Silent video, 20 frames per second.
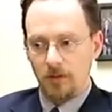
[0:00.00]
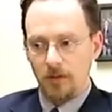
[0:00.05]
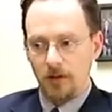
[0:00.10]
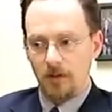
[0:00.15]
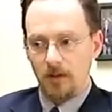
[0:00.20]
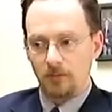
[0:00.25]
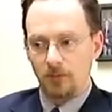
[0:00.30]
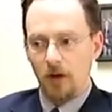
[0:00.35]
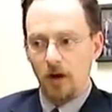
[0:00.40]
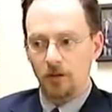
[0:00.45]

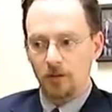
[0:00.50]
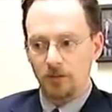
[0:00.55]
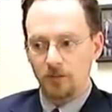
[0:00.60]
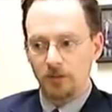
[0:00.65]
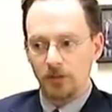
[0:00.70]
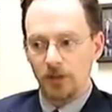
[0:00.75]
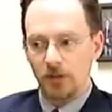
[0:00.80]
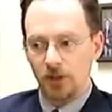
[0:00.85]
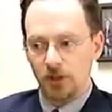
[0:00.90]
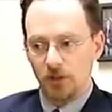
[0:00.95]
and modern
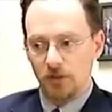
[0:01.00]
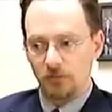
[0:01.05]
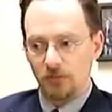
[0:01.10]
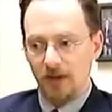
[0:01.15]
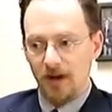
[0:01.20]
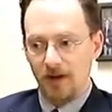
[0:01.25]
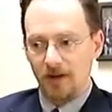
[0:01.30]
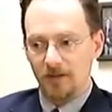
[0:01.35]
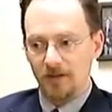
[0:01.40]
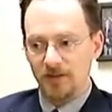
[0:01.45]
British
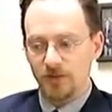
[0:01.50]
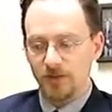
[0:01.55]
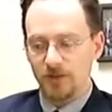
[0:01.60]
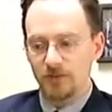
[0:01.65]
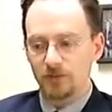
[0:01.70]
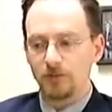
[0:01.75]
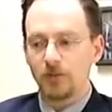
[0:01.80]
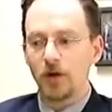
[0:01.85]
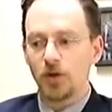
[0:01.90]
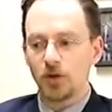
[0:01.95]
Empire has
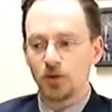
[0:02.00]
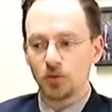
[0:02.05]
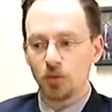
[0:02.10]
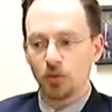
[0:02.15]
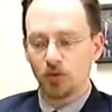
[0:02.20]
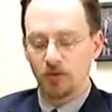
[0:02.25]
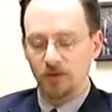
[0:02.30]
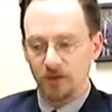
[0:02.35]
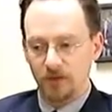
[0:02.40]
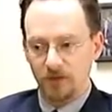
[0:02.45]
been much
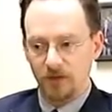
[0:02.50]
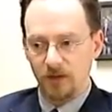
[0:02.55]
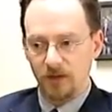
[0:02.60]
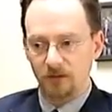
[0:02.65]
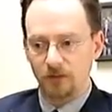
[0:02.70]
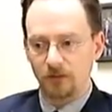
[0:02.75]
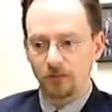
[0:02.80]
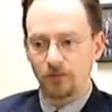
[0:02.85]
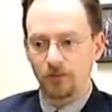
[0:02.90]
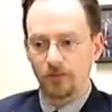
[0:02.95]
more
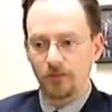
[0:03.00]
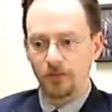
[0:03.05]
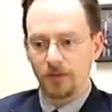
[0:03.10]
successful